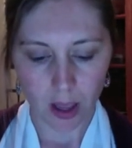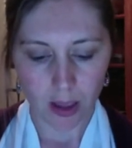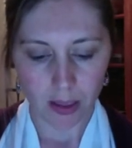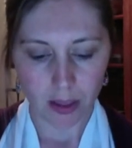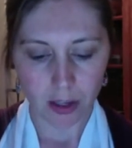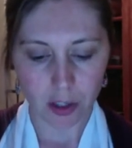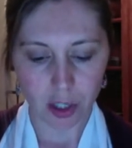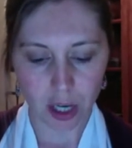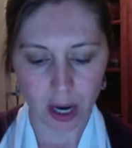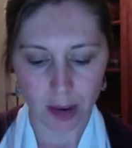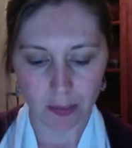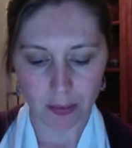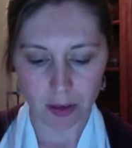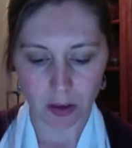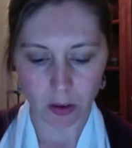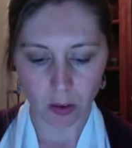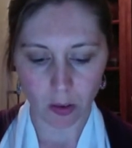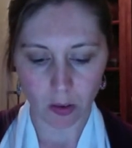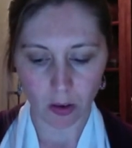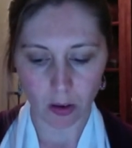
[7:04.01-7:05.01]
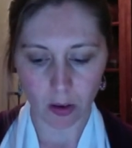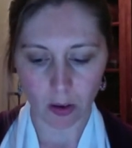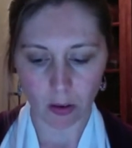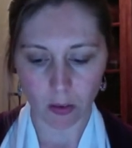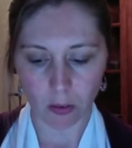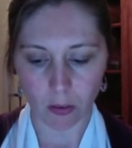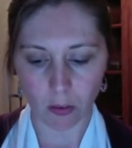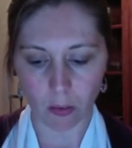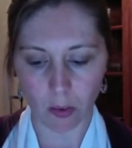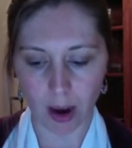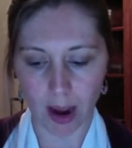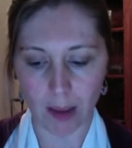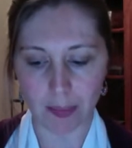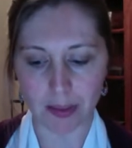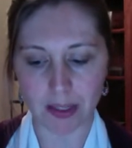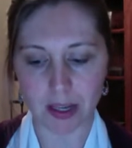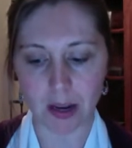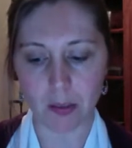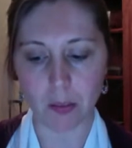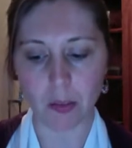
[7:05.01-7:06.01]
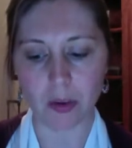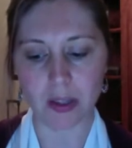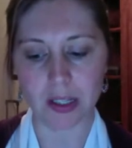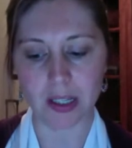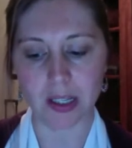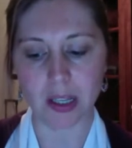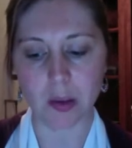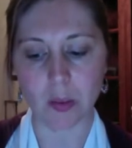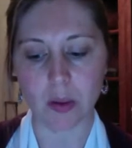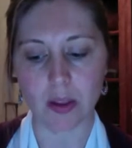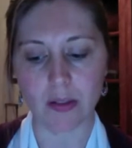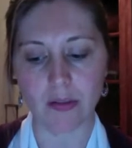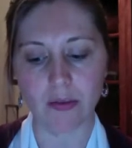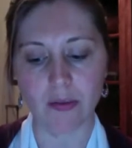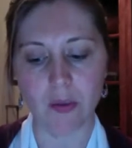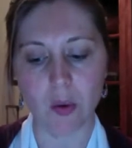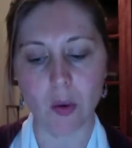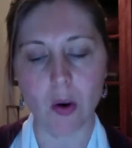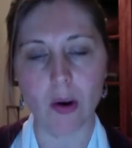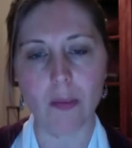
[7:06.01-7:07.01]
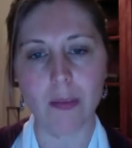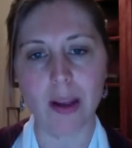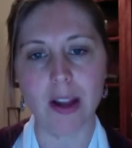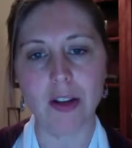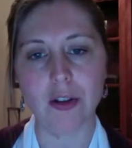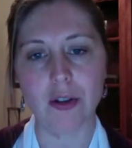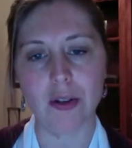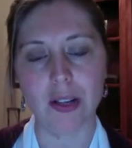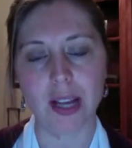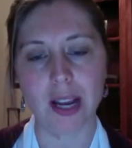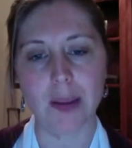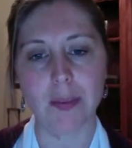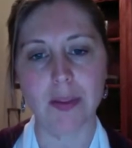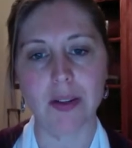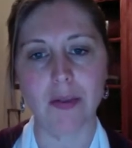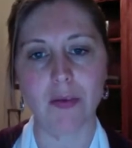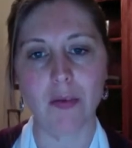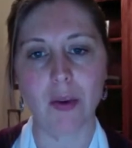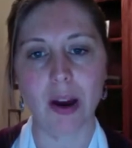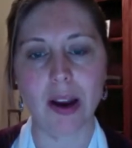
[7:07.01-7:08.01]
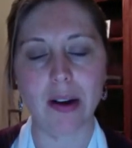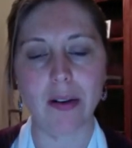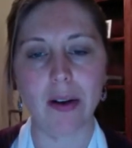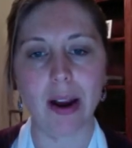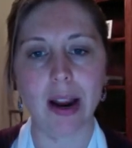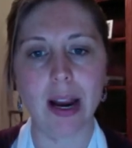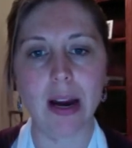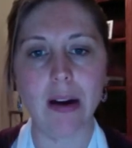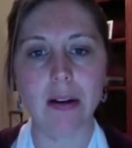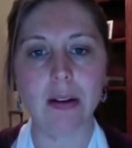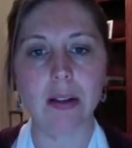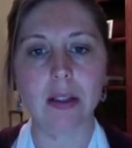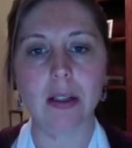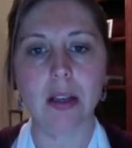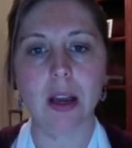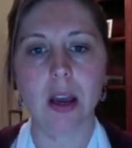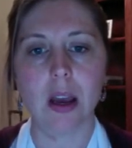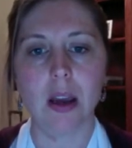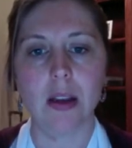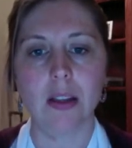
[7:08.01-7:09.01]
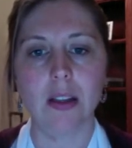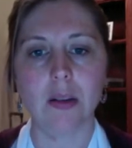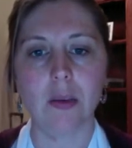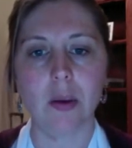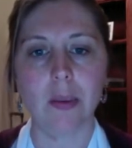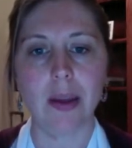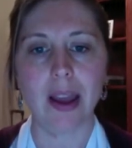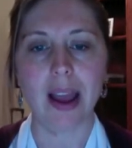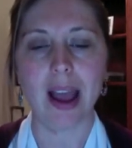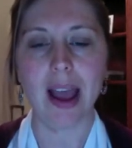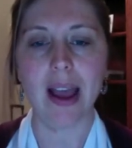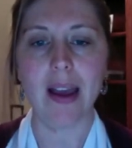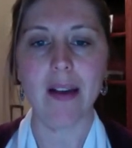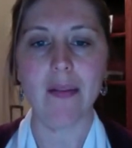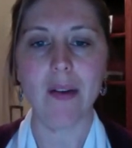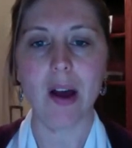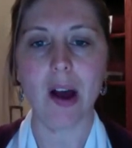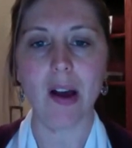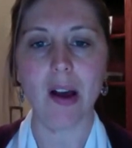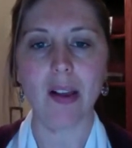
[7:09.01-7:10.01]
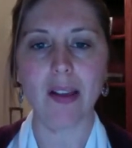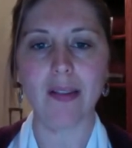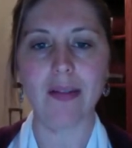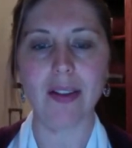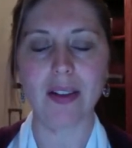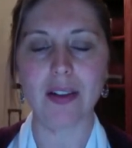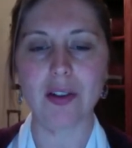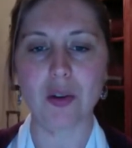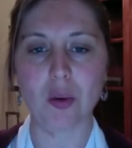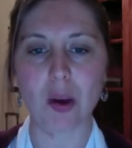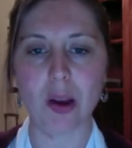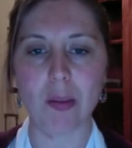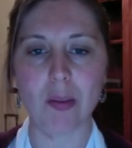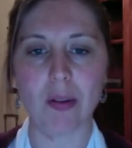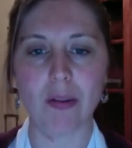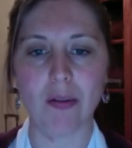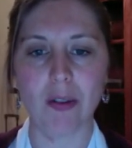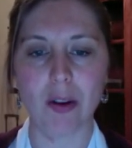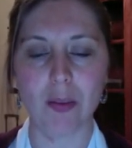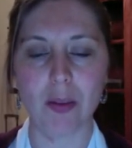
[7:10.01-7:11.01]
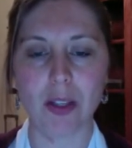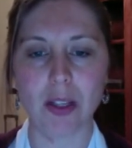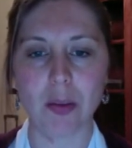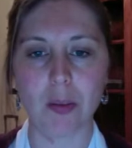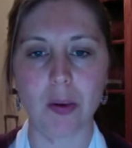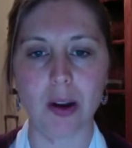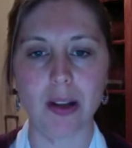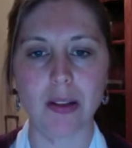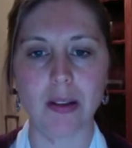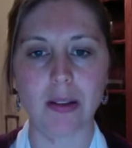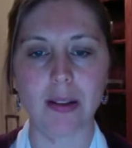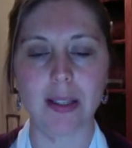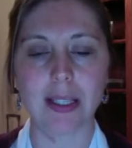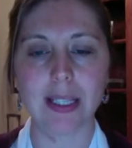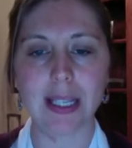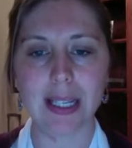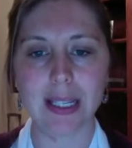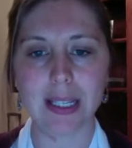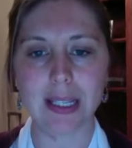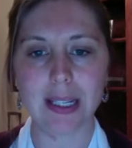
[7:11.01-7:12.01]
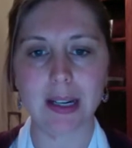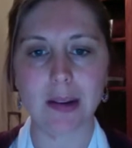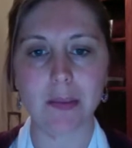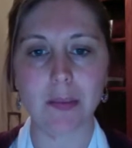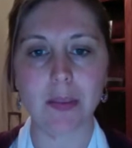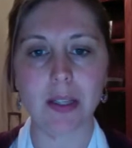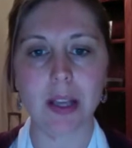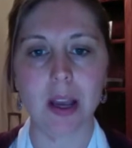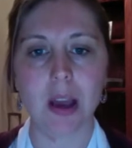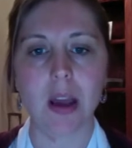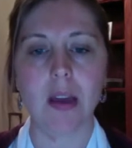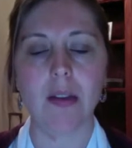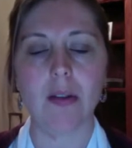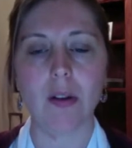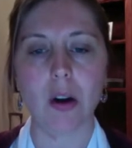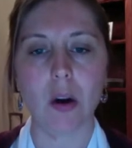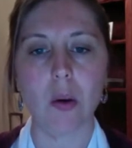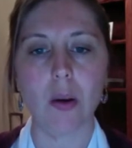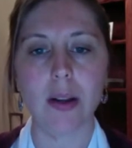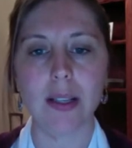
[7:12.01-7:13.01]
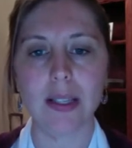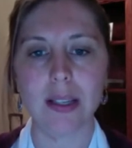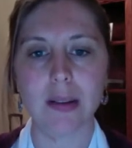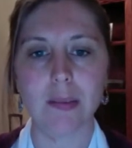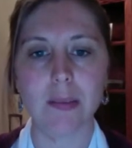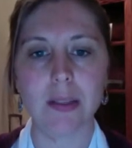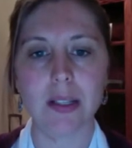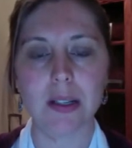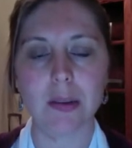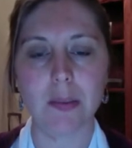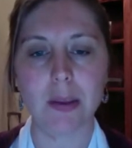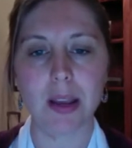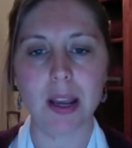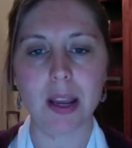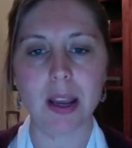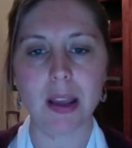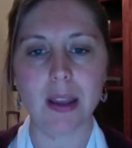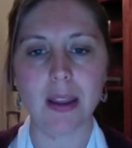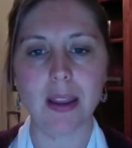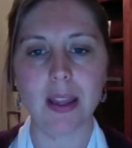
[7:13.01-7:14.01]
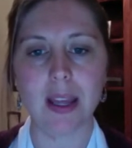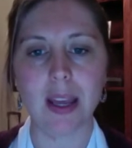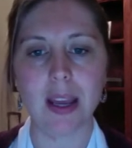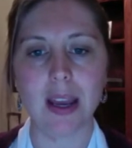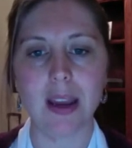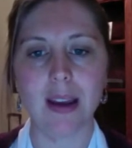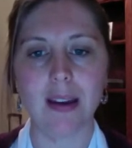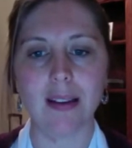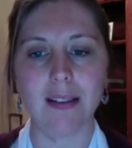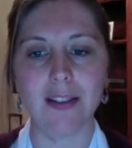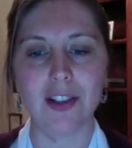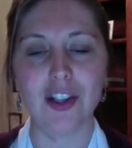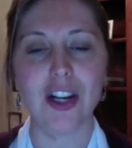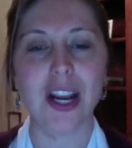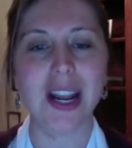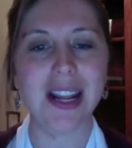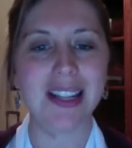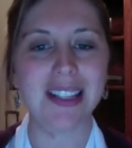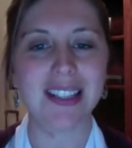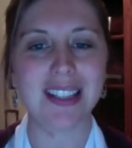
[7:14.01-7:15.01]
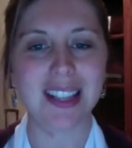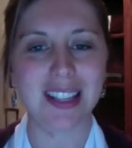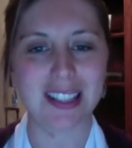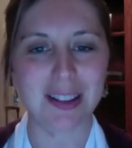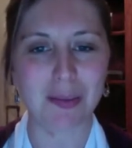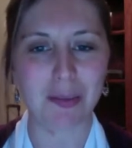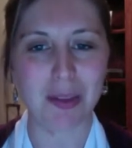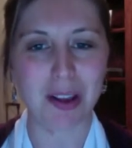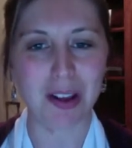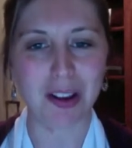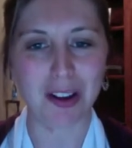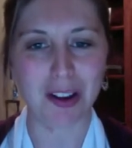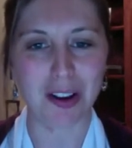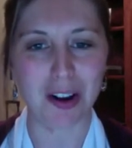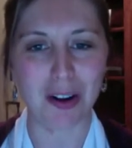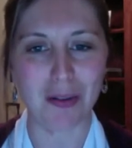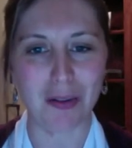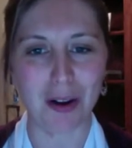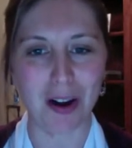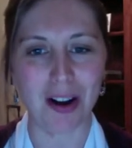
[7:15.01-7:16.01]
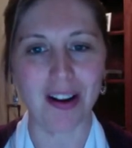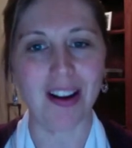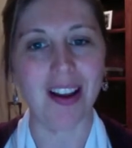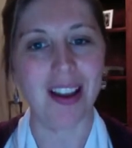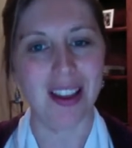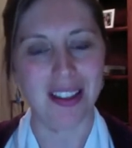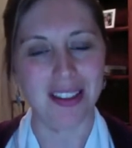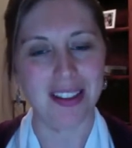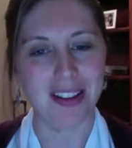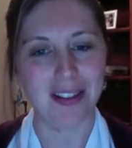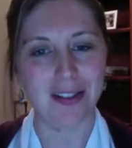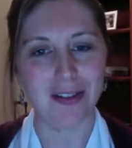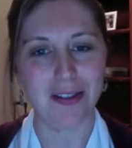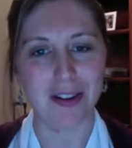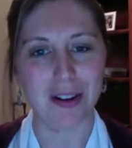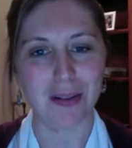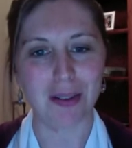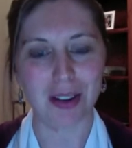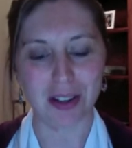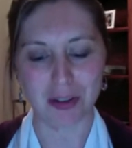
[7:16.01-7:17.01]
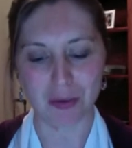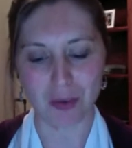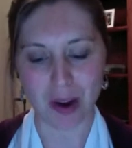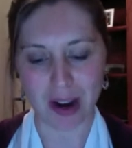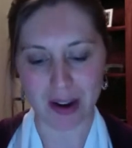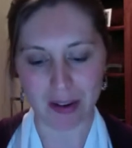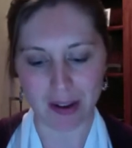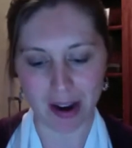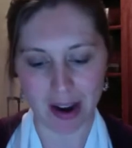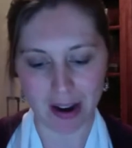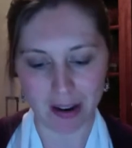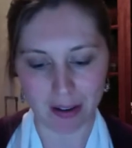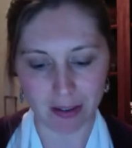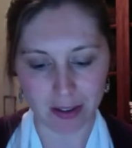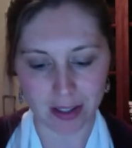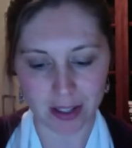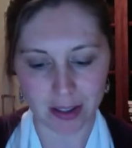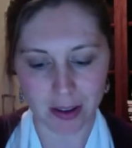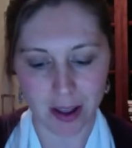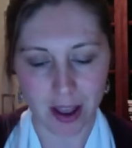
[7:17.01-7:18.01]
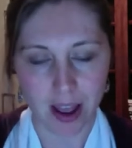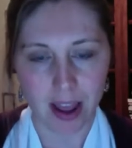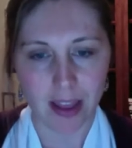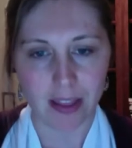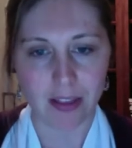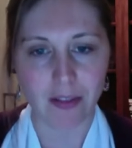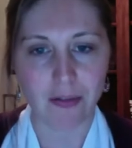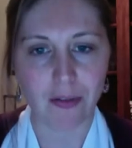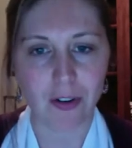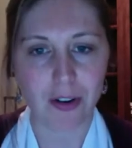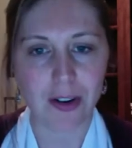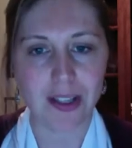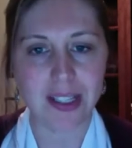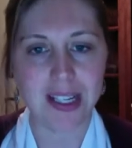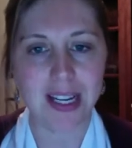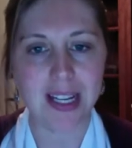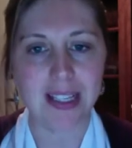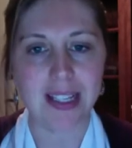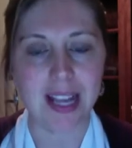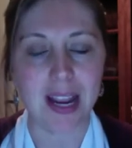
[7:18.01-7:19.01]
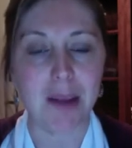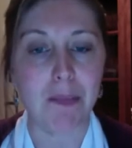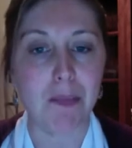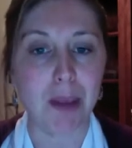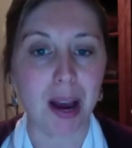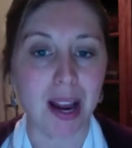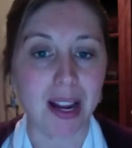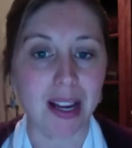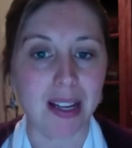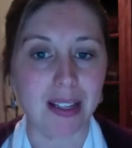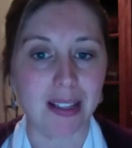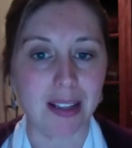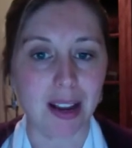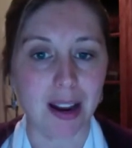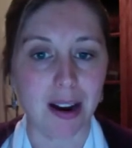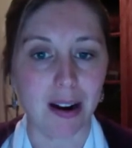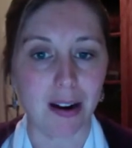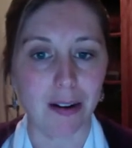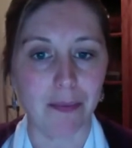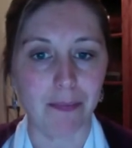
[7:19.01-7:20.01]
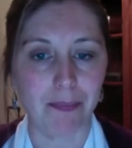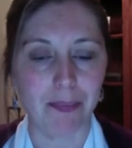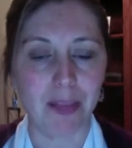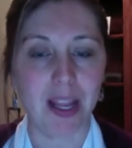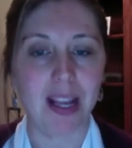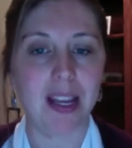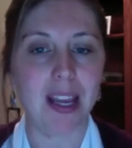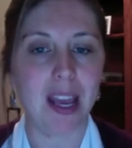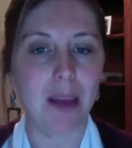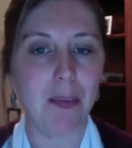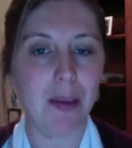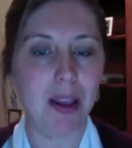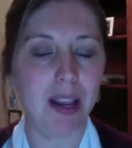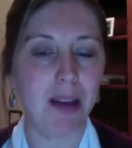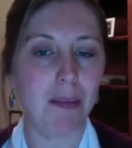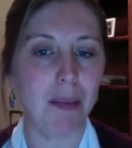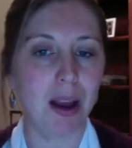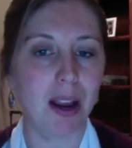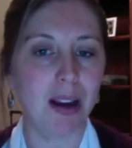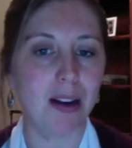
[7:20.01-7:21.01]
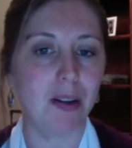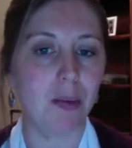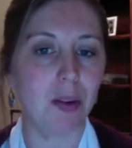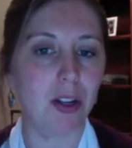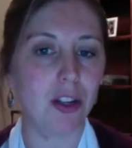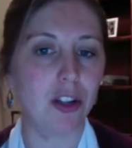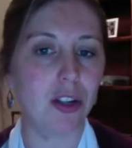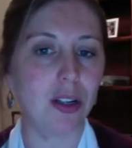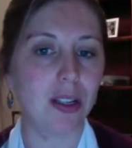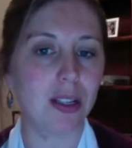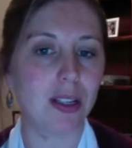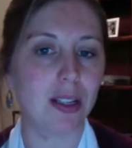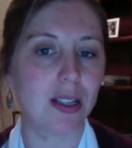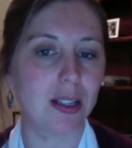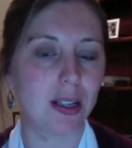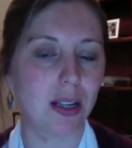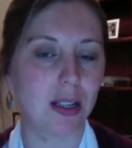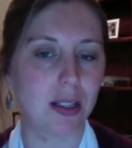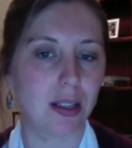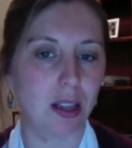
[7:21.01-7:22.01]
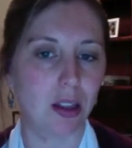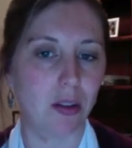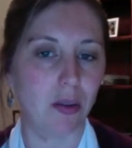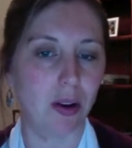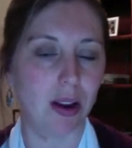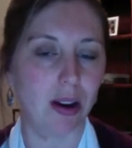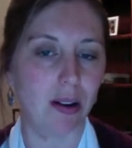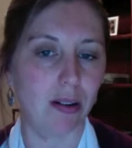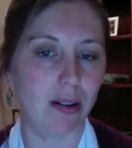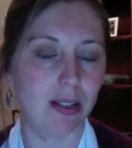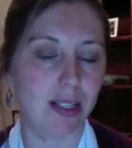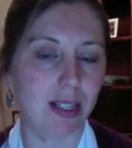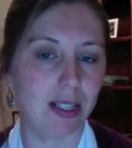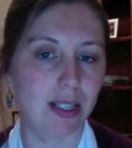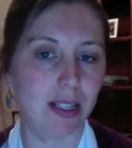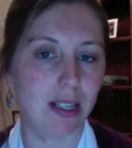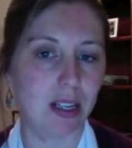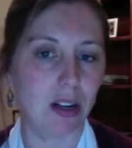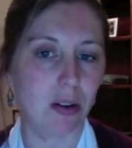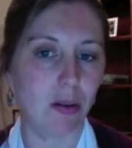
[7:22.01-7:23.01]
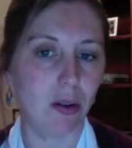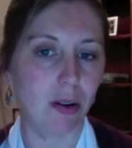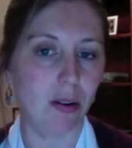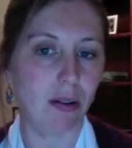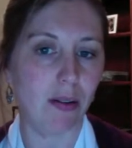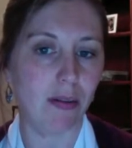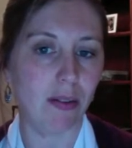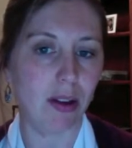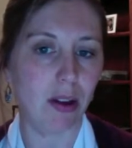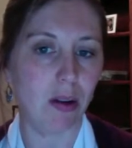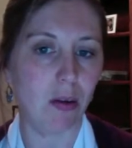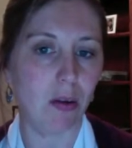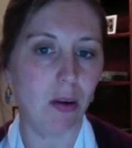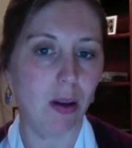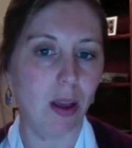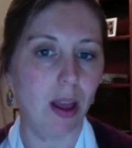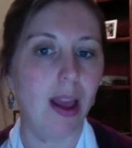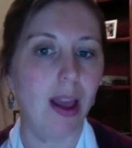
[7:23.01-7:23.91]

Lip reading: The chapter wraps up with dealing with the 4 major types of rater errors. So while we have all of these great performance appraisal systems, there always seems to be the chance that something could go wrong. These are known as rater errors. The first is a bias error. And keeping in mind, we just discussed the 360-degree review.